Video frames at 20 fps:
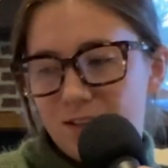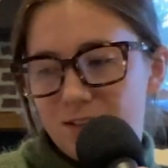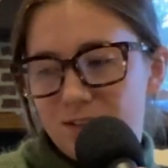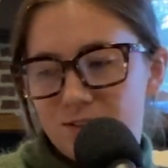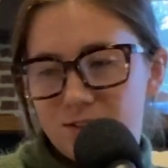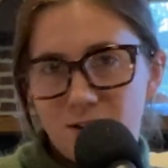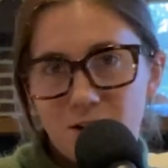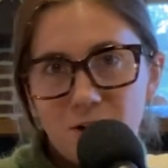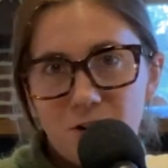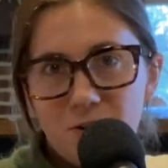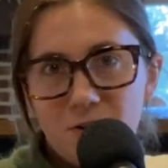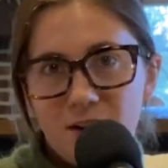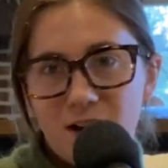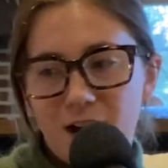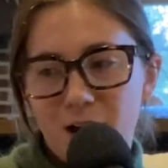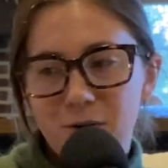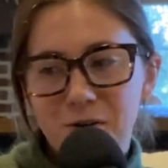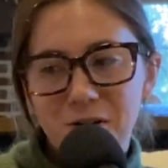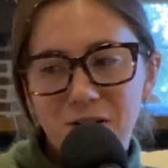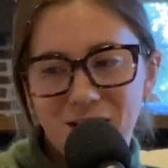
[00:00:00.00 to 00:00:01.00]
So
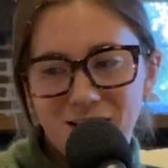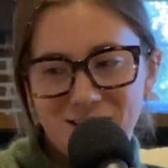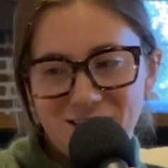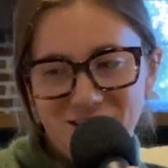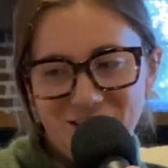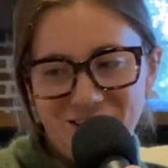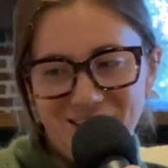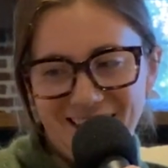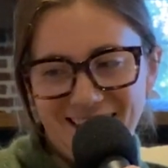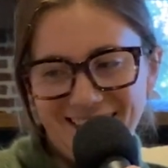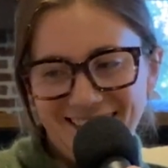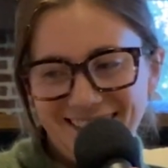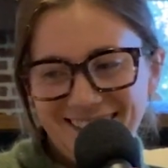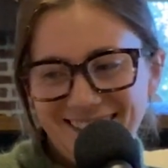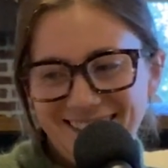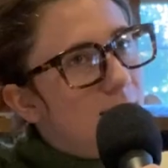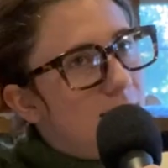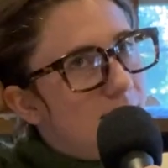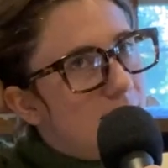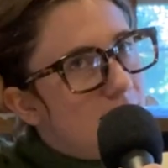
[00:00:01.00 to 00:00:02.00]
how are you guys doing?
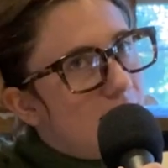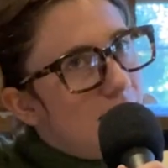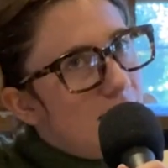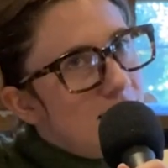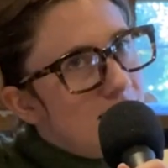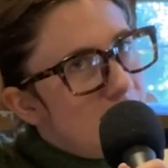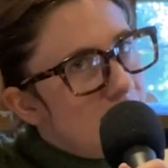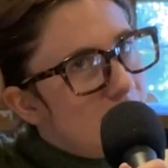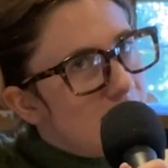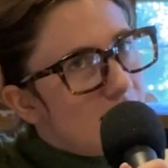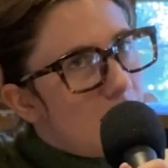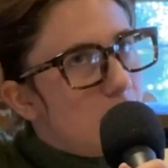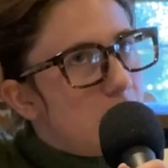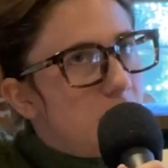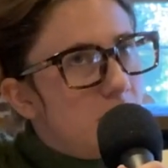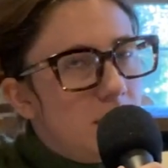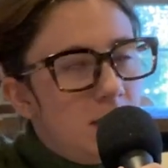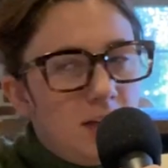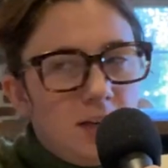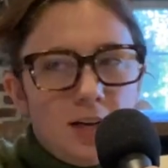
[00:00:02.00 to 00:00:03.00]
Today's
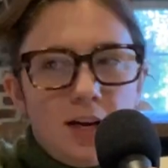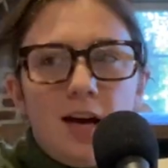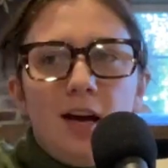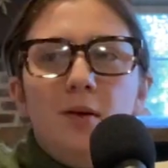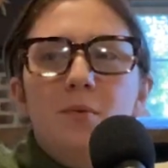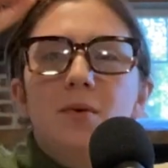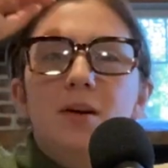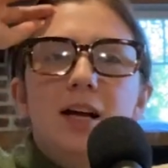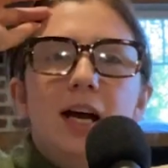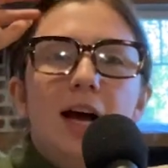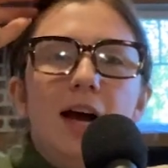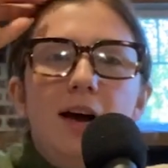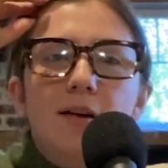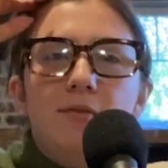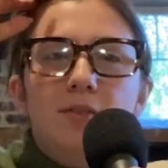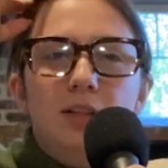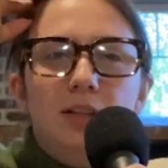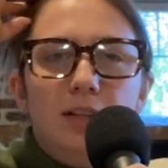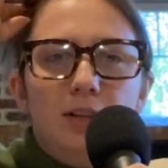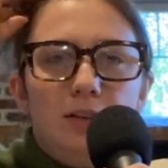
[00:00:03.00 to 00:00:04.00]
discussion, I want to have
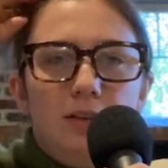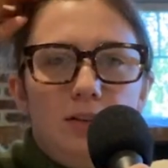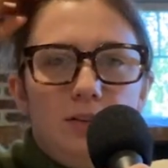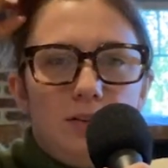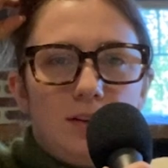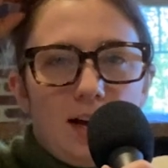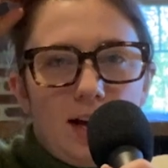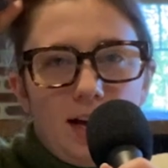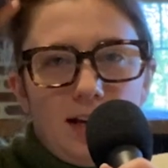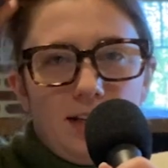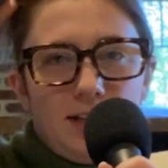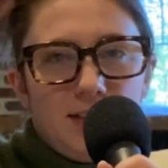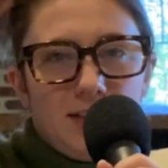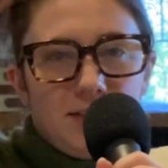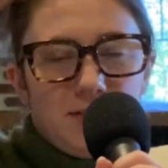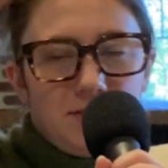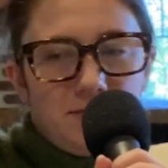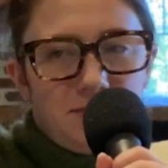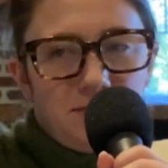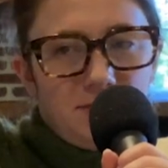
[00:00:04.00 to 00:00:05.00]
a little kind
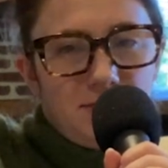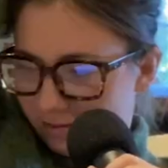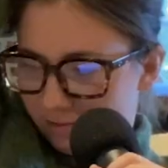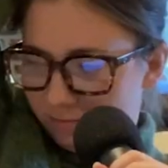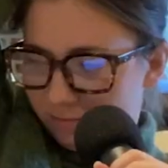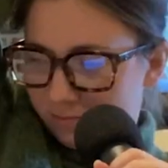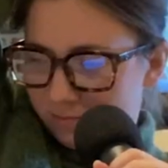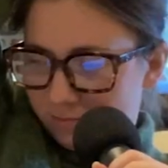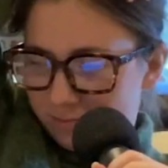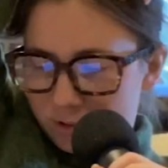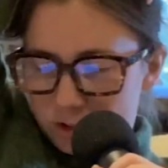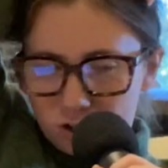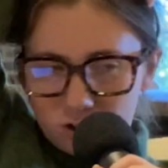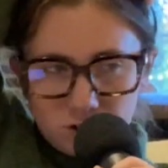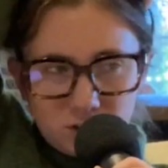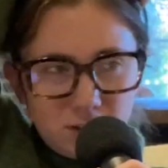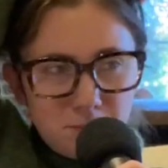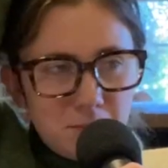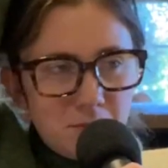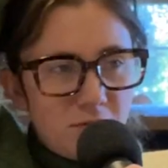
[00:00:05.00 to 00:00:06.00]
of
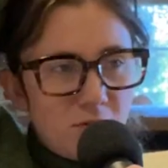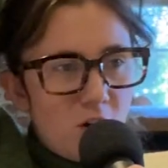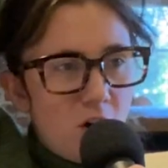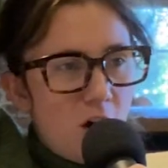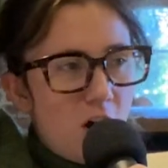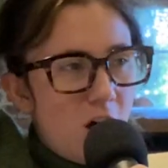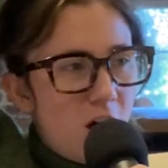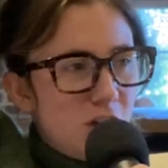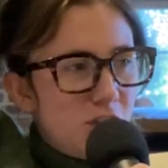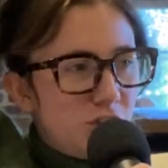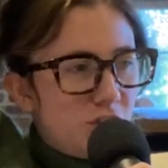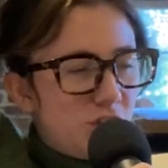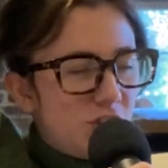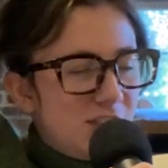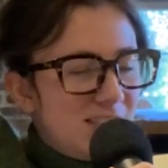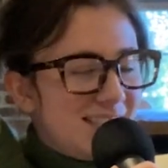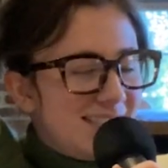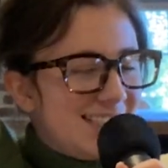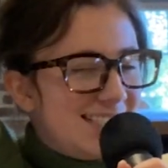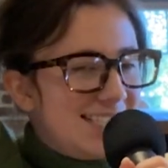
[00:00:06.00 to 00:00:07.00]
stream of
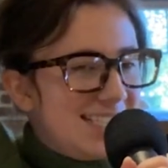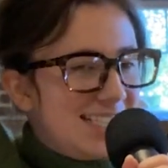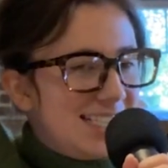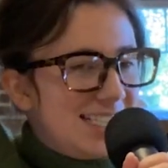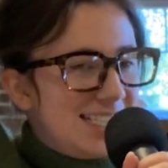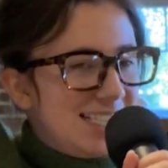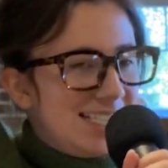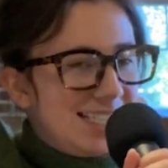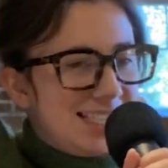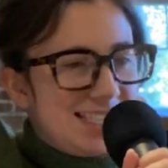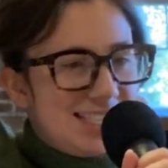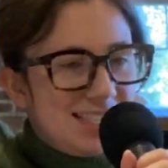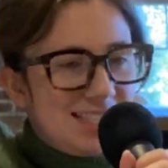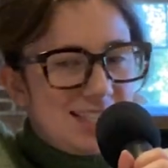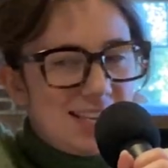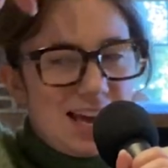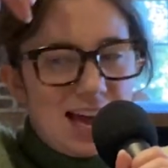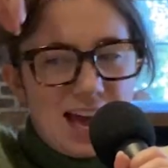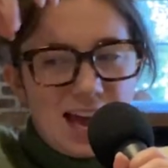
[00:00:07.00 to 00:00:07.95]
consciousness-esque